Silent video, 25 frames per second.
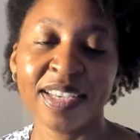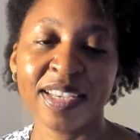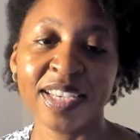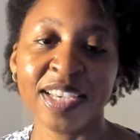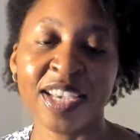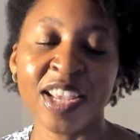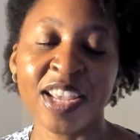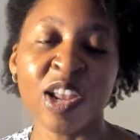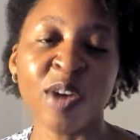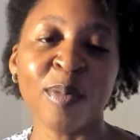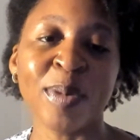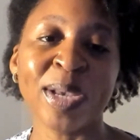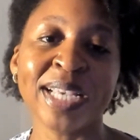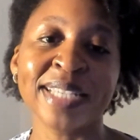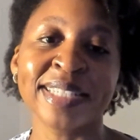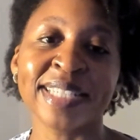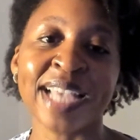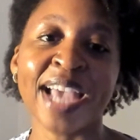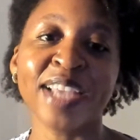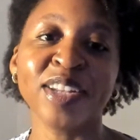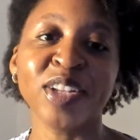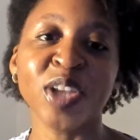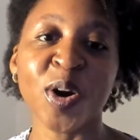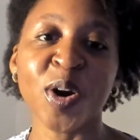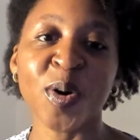because
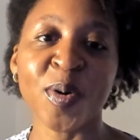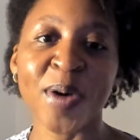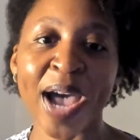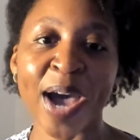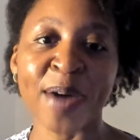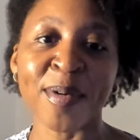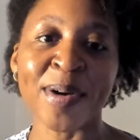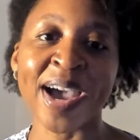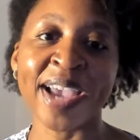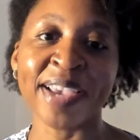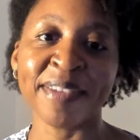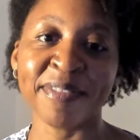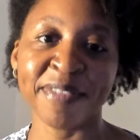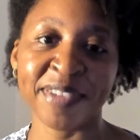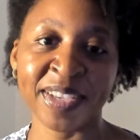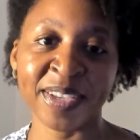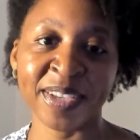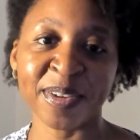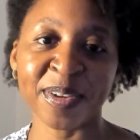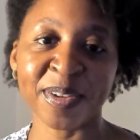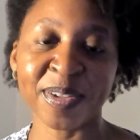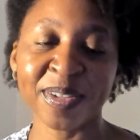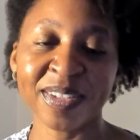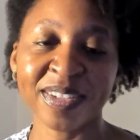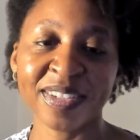I know how I
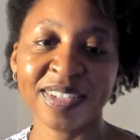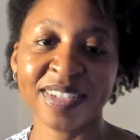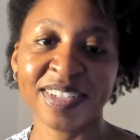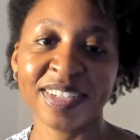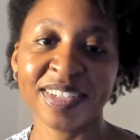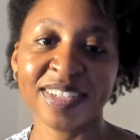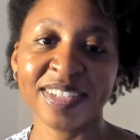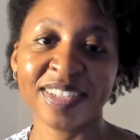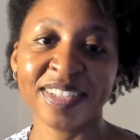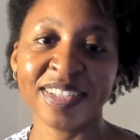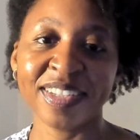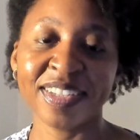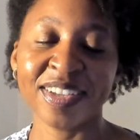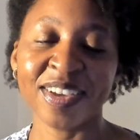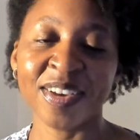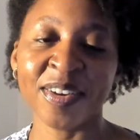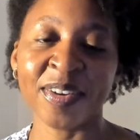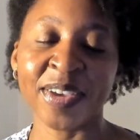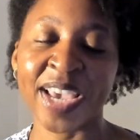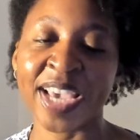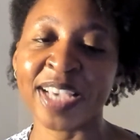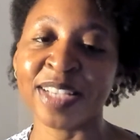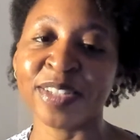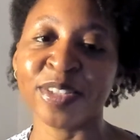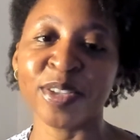feel.
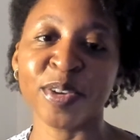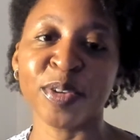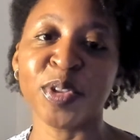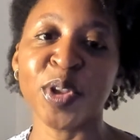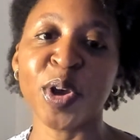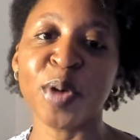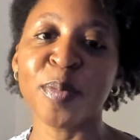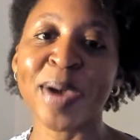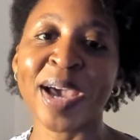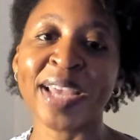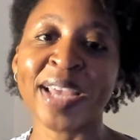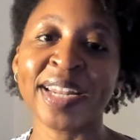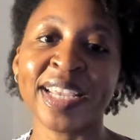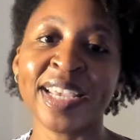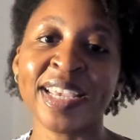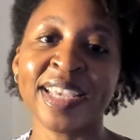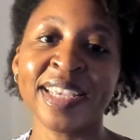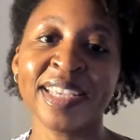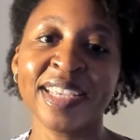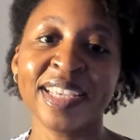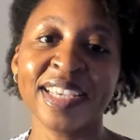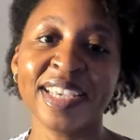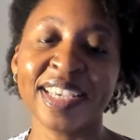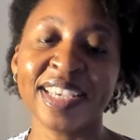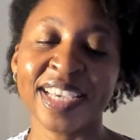Okay, so
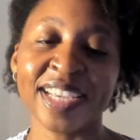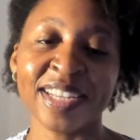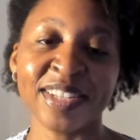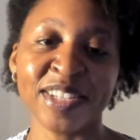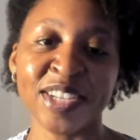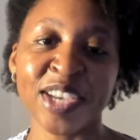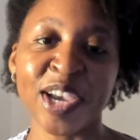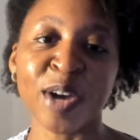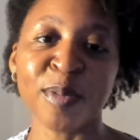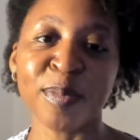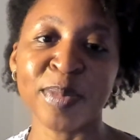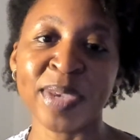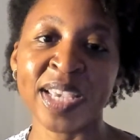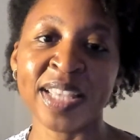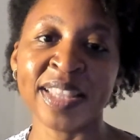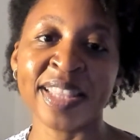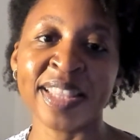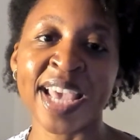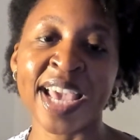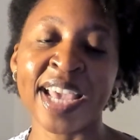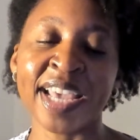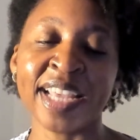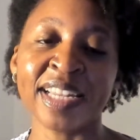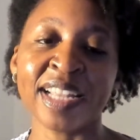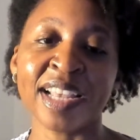nobody can tell me
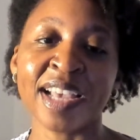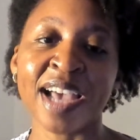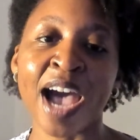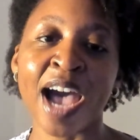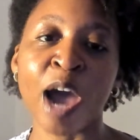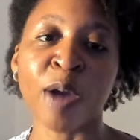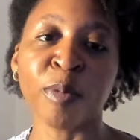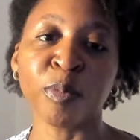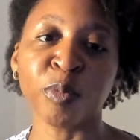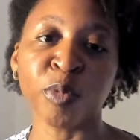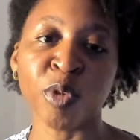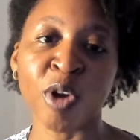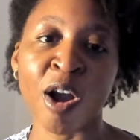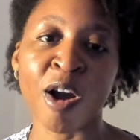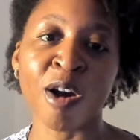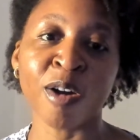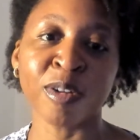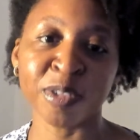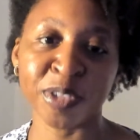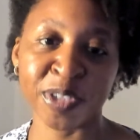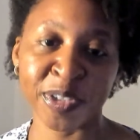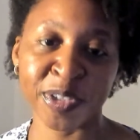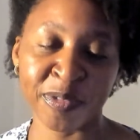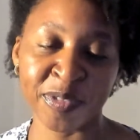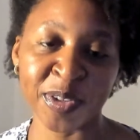that I'm
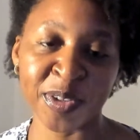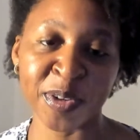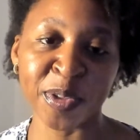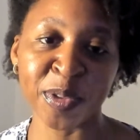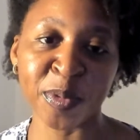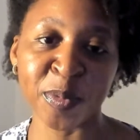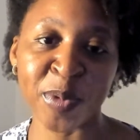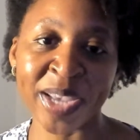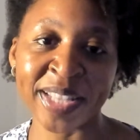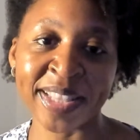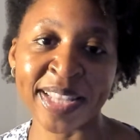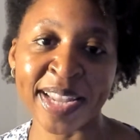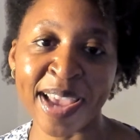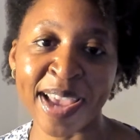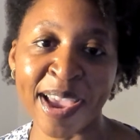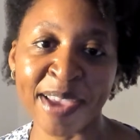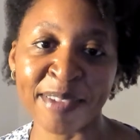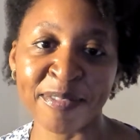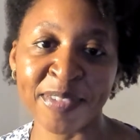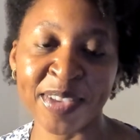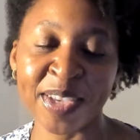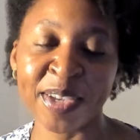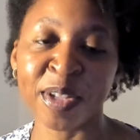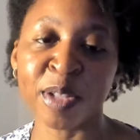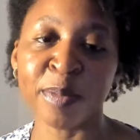wrong to feel the way that I
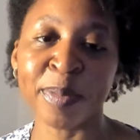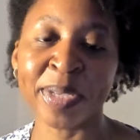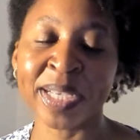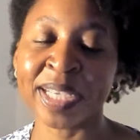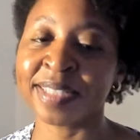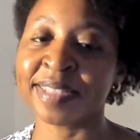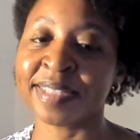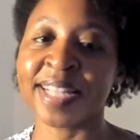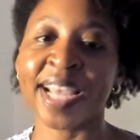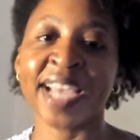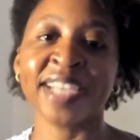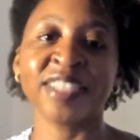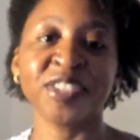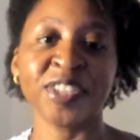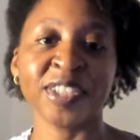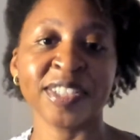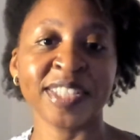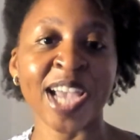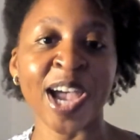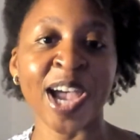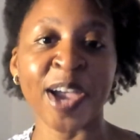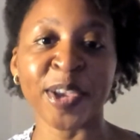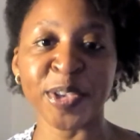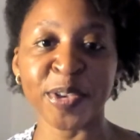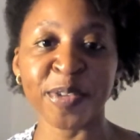feel because that's
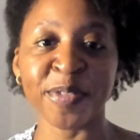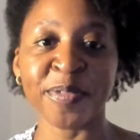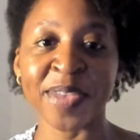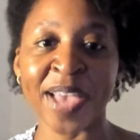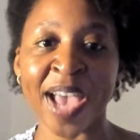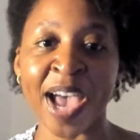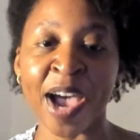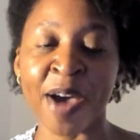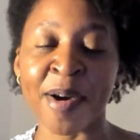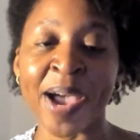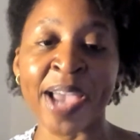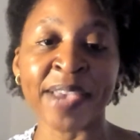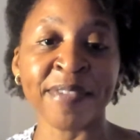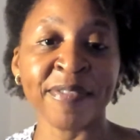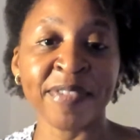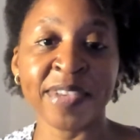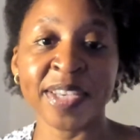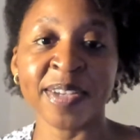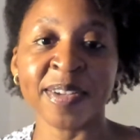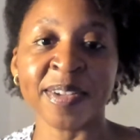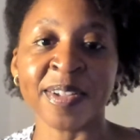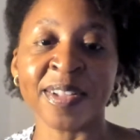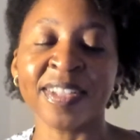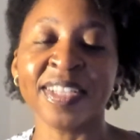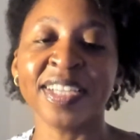just how I
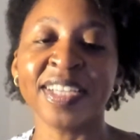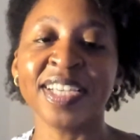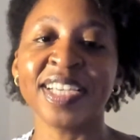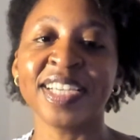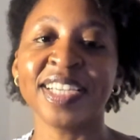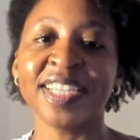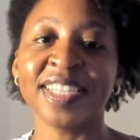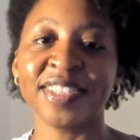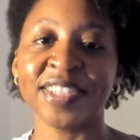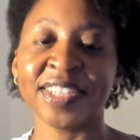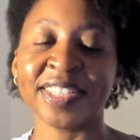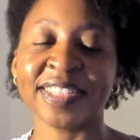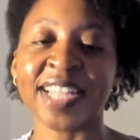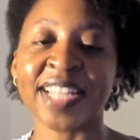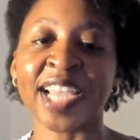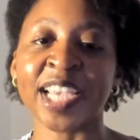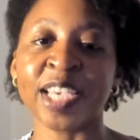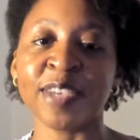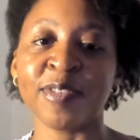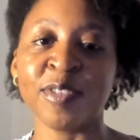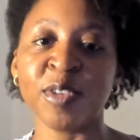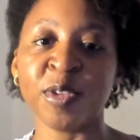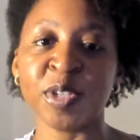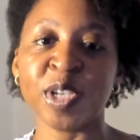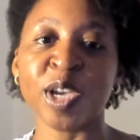feel. Just like
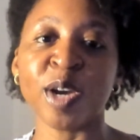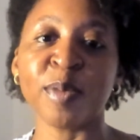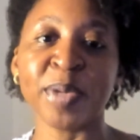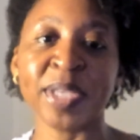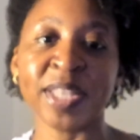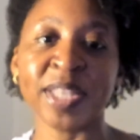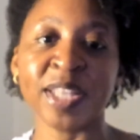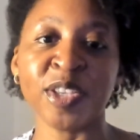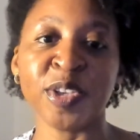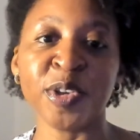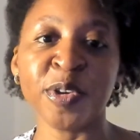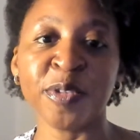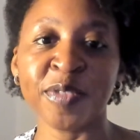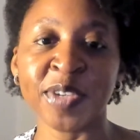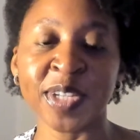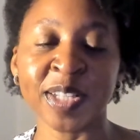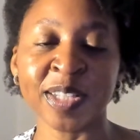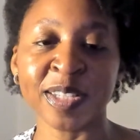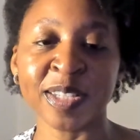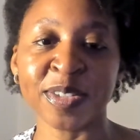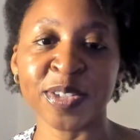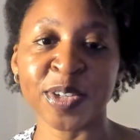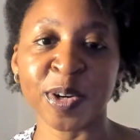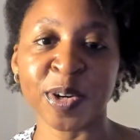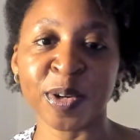if you tell me that you
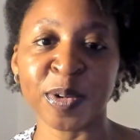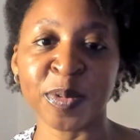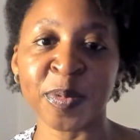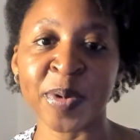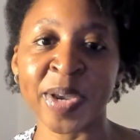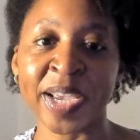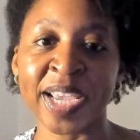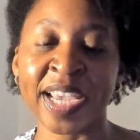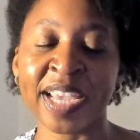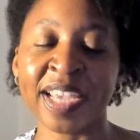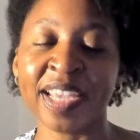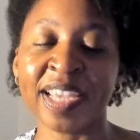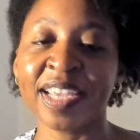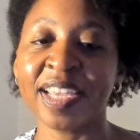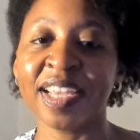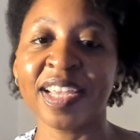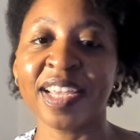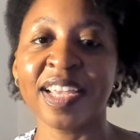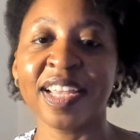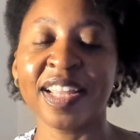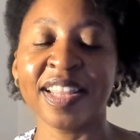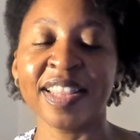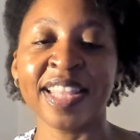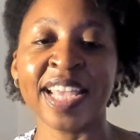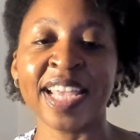feel a certain way,
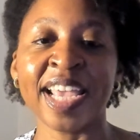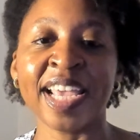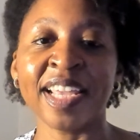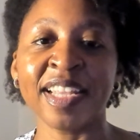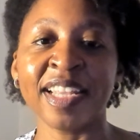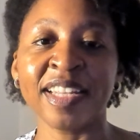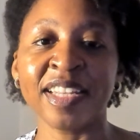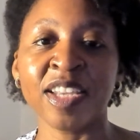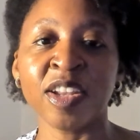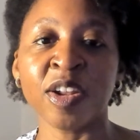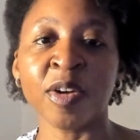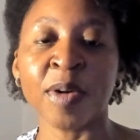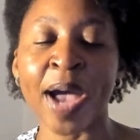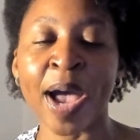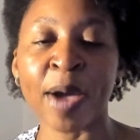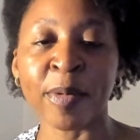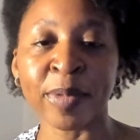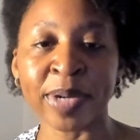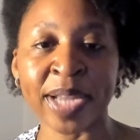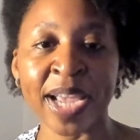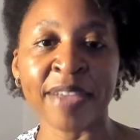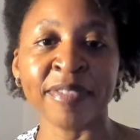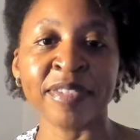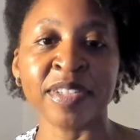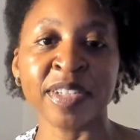then I
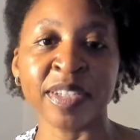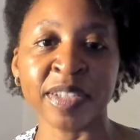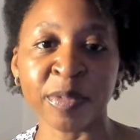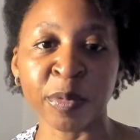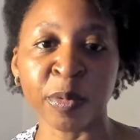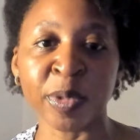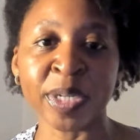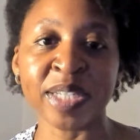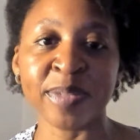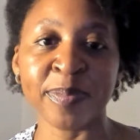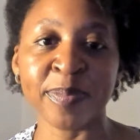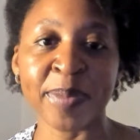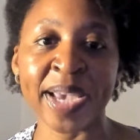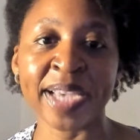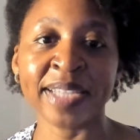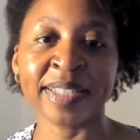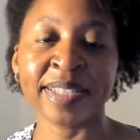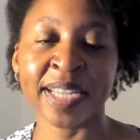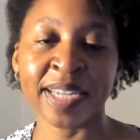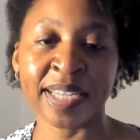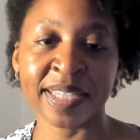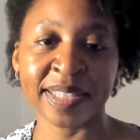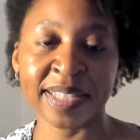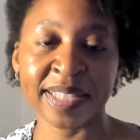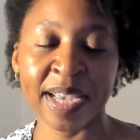would have to respect
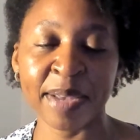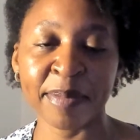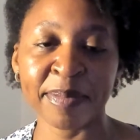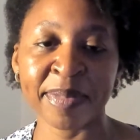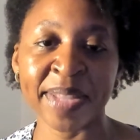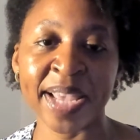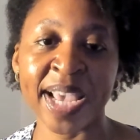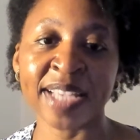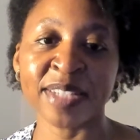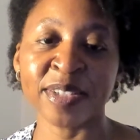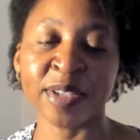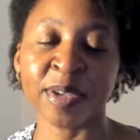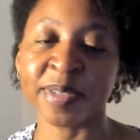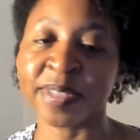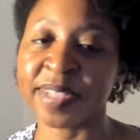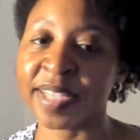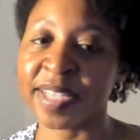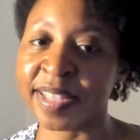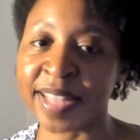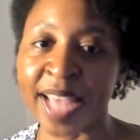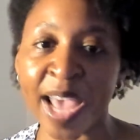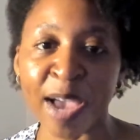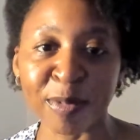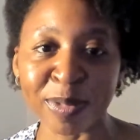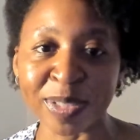and accept that. So
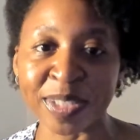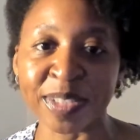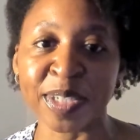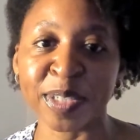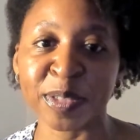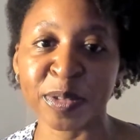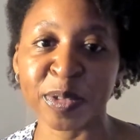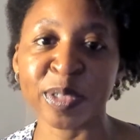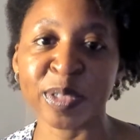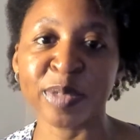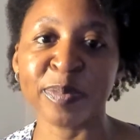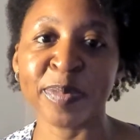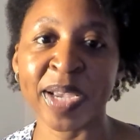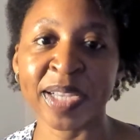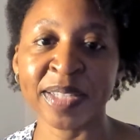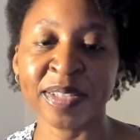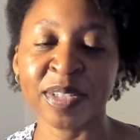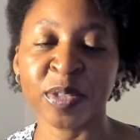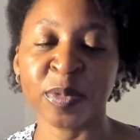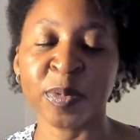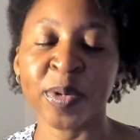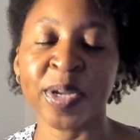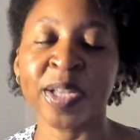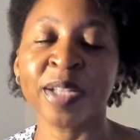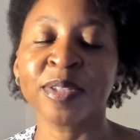see, that was disrespect
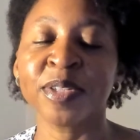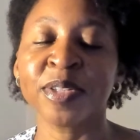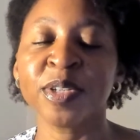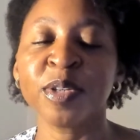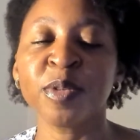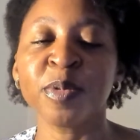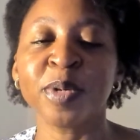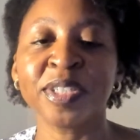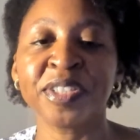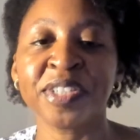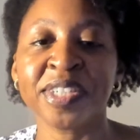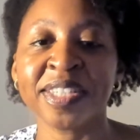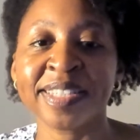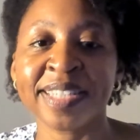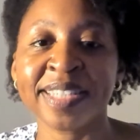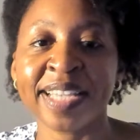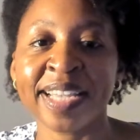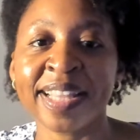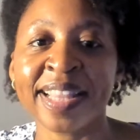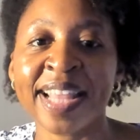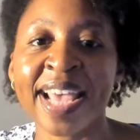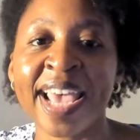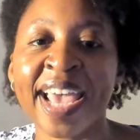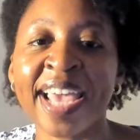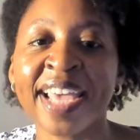as well too when she
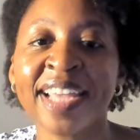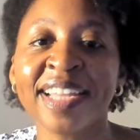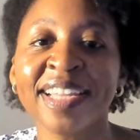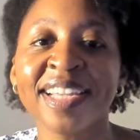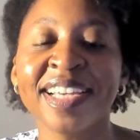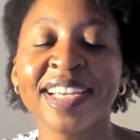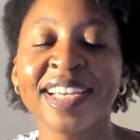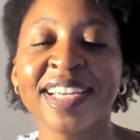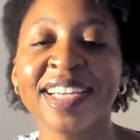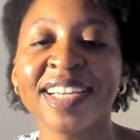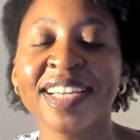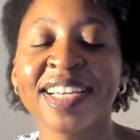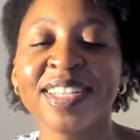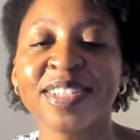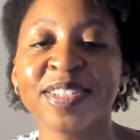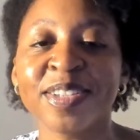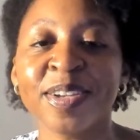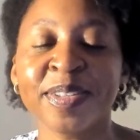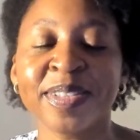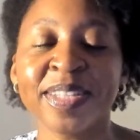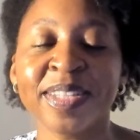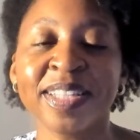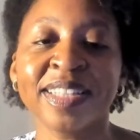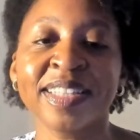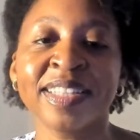said that.
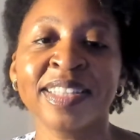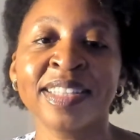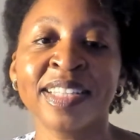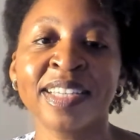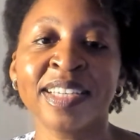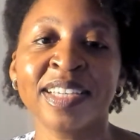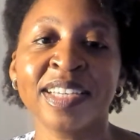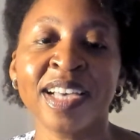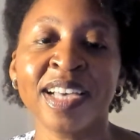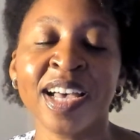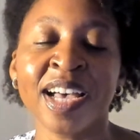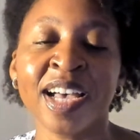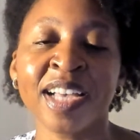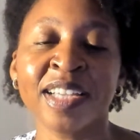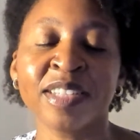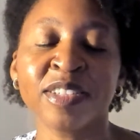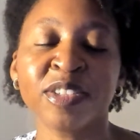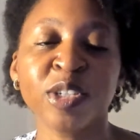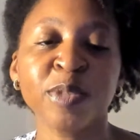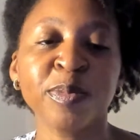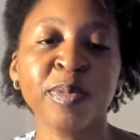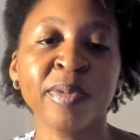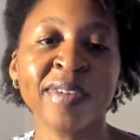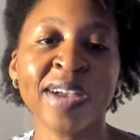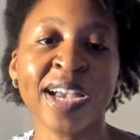So the
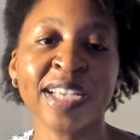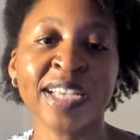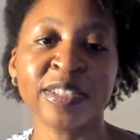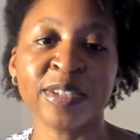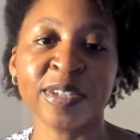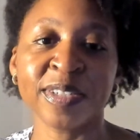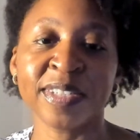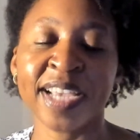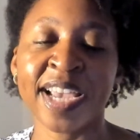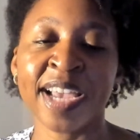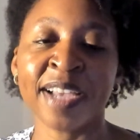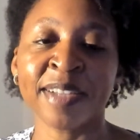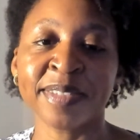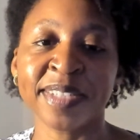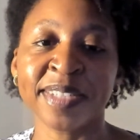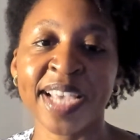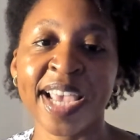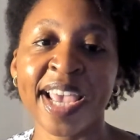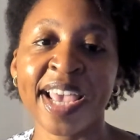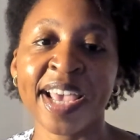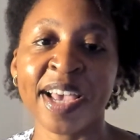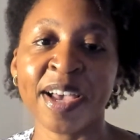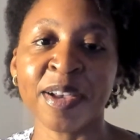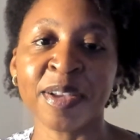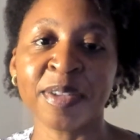supervisor
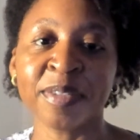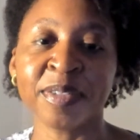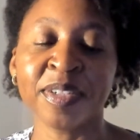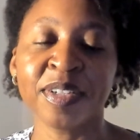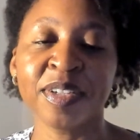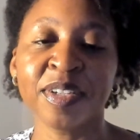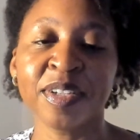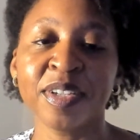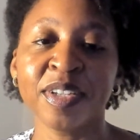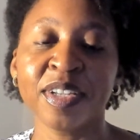downtown,